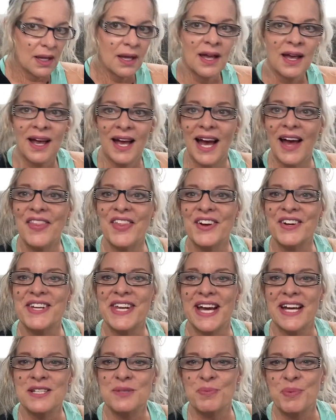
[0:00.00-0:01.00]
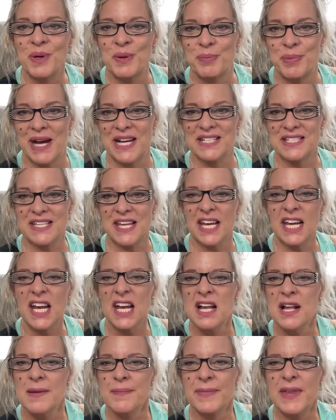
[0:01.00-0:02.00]
They're desperate. Biden's like,
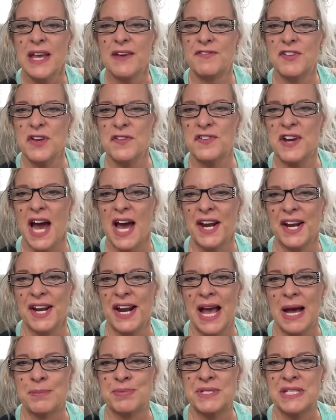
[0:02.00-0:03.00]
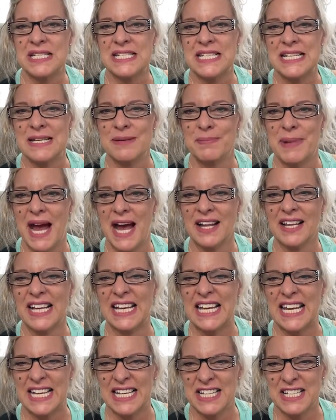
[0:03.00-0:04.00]
if you've got an absentee
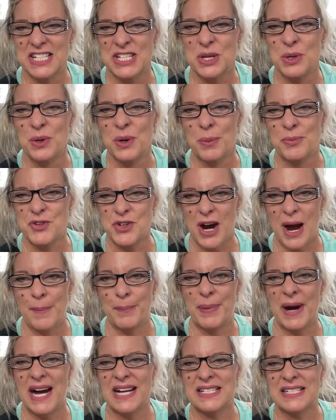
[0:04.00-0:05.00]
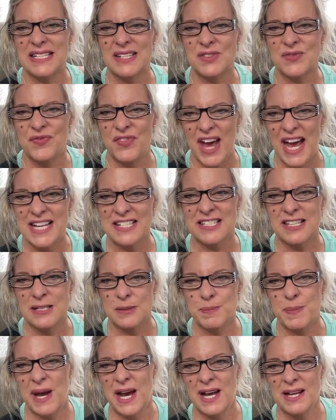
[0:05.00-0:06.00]
ballot, get it to a Dropbox as fast as
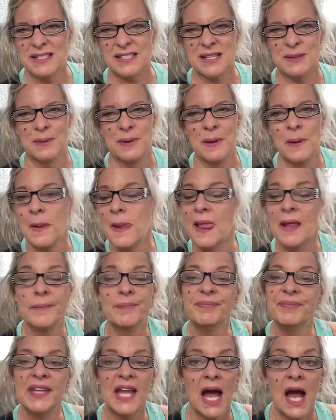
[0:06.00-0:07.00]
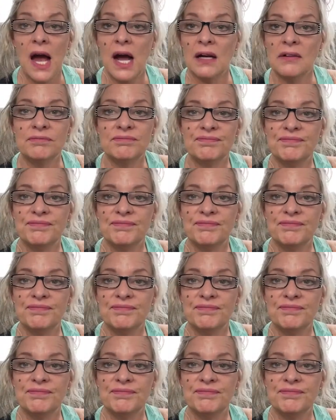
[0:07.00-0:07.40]
possible. Nah.